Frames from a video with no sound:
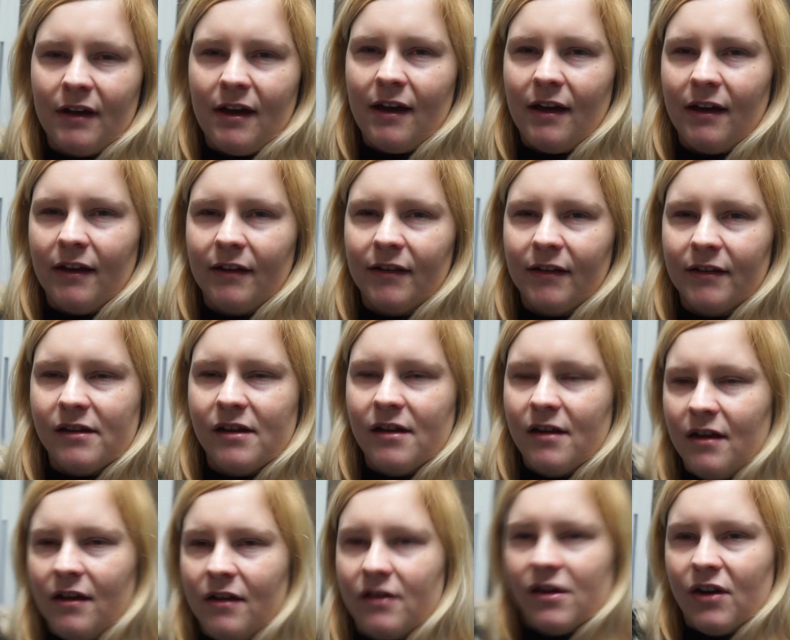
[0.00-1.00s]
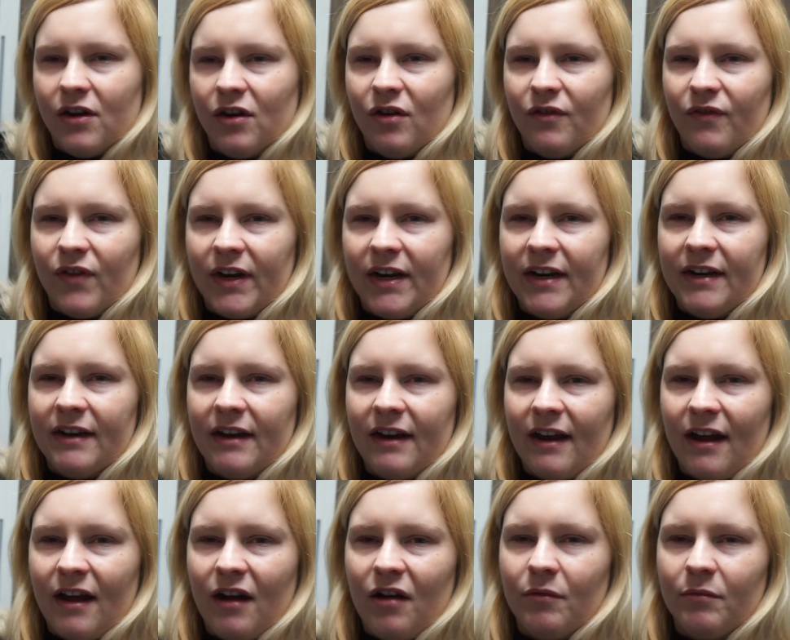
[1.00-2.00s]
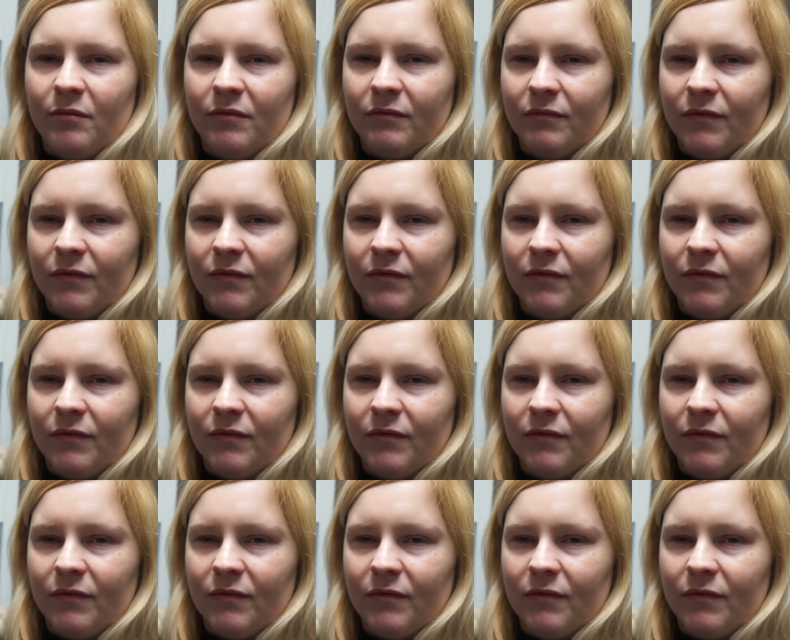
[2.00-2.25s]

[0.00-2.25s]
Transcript: And, you know, if I need any help,